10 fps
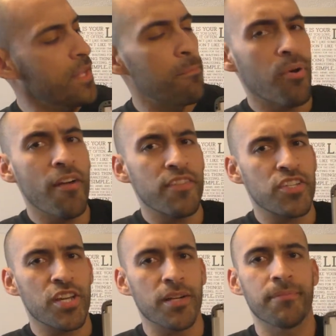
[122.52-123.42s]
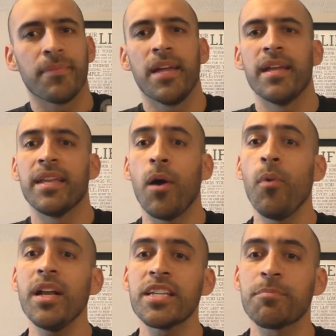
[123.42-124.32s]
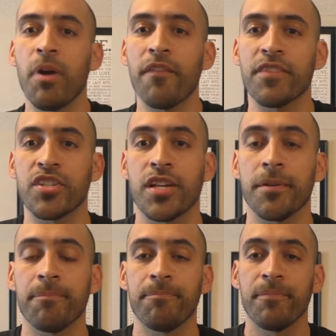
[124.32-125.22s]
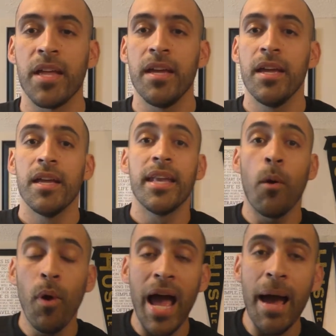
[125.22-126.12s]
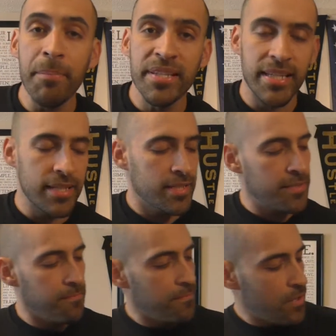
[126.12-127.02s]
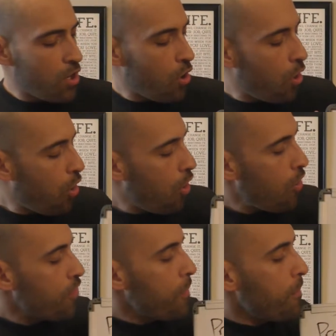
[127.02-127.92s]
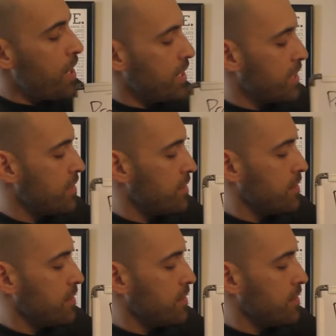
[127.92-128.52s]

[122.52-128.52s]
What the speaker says: Profit share. Now what is profit share? Now what happens is all the money